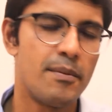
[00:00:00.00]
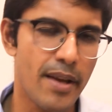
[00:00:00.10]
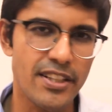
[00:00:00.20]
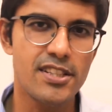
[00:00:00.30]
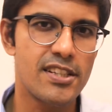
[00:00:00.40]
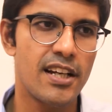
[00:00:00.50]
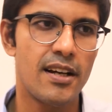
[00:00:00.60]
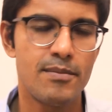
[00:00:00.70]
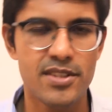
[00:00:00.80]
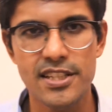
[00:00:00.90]
patients
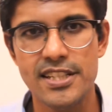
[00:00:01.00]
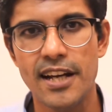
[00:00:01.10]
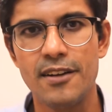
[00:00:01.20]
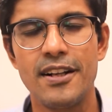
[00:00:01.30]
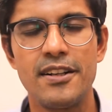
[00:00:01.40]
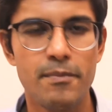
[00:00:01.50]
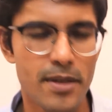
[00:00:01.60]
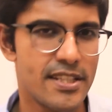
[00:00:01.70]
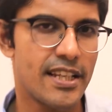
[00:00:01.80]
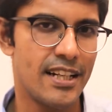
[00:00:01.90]
come, sit down, and
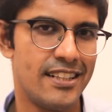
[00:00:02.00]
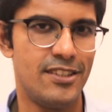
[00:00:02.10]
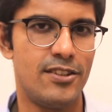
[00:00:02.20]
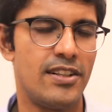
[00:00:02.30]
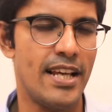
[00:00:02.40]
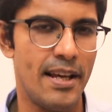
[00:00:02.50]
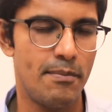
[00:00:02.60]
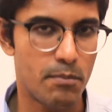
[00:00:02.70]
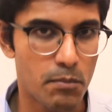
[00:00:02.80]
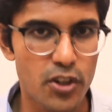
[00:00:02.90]
they don't
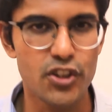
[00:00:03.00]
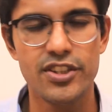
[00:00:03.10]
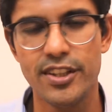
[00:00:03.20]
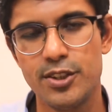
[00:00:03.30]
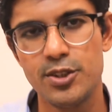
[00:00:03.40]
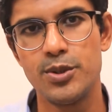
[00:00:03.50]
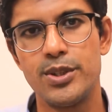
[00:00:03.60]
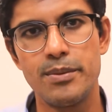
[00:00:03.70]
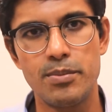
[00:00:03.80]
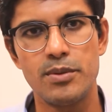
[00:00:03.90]
have much thing to do.
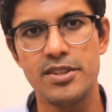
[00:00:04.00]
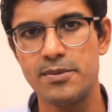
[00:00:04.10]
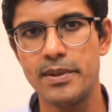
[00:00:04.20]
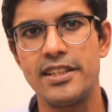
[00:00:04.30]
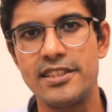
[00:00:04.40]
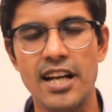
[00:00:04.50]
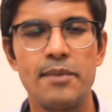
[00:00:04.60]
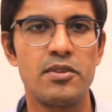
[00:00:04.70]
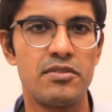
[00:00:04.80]
They probably spend the time on